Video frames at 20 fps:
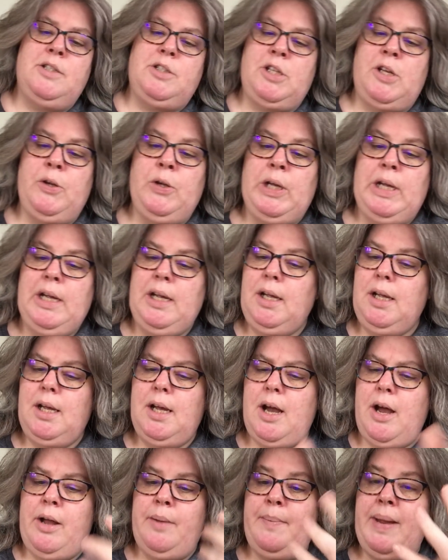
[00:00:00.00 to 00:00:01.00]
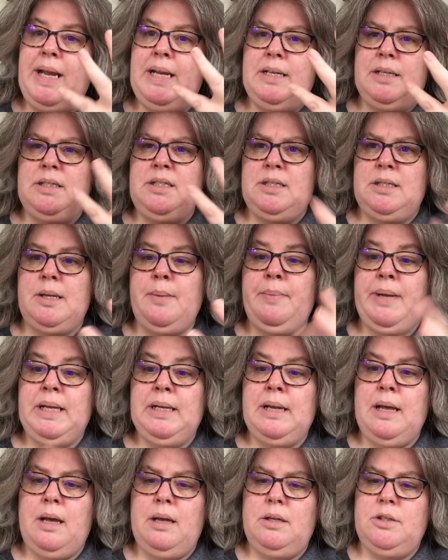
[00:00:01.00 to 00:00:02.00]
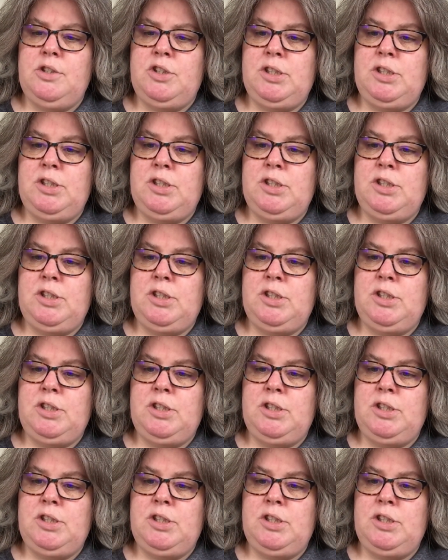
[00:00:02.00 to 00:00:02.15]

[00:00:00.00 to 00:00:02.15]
So I made something that